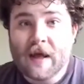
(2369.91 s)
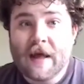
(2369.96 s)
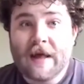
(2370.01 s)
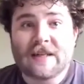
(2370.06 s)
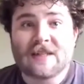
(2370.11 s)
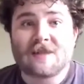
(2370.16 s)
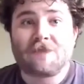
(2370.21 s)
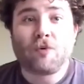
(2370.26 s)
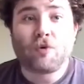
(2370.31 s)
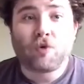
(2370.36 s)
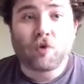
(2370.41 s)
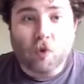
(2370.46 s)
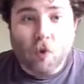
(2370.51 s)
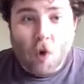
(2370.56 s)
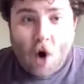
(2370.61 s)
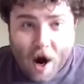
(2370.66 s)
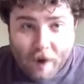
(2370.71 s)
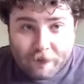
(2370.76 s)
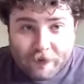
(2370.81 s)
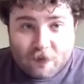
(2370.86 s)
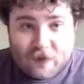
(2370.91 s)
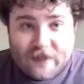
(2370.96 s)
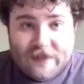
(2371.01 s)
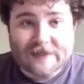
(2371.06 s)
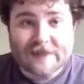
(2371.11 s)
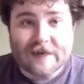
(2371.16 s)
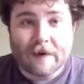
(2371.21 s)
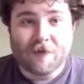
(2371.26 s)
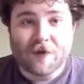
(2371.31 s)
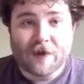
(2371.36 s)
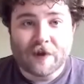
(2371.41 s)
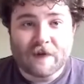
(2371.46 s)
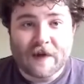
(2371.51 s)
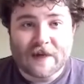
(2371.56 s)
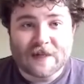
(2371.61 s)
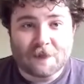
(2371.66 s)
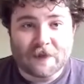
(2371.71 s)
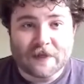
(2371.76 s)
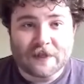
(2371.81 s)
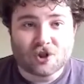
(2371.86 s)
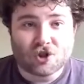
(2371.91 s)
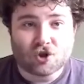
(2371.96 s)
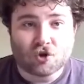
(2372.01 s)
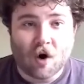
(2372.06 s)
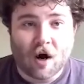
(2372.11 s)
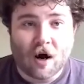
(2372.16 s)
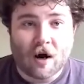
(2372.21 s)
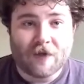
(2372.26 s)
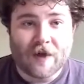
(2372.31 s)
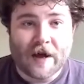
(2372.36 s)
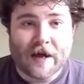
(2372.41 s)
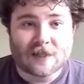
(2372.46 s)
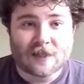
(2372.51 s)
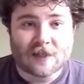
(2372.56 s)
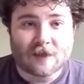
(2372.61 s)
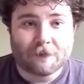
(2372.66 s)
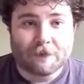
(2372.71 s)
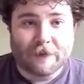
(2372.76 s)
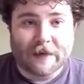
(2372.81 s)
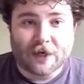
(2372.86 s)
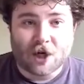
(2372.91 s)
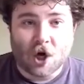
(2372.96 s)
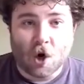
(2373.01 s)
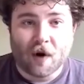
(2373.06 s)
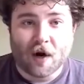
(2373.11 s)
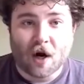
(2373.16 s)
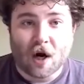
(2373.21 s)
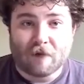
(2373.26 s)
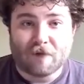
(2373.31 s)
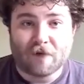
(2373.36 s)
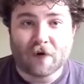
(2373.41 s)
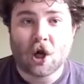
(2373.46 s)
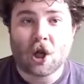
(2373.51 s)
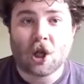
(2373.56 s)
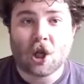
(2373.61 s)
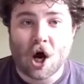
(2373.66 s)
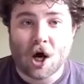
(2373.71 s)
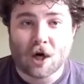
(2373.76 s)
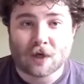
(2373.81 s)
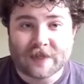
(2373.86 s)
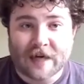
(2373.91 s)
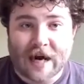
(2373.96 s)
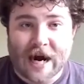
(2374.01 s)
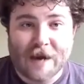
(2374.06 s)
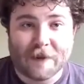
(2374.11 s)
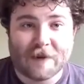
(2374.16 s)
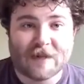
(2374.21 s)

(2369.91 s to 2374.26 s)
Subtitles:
is probably something that's been going on for a long time.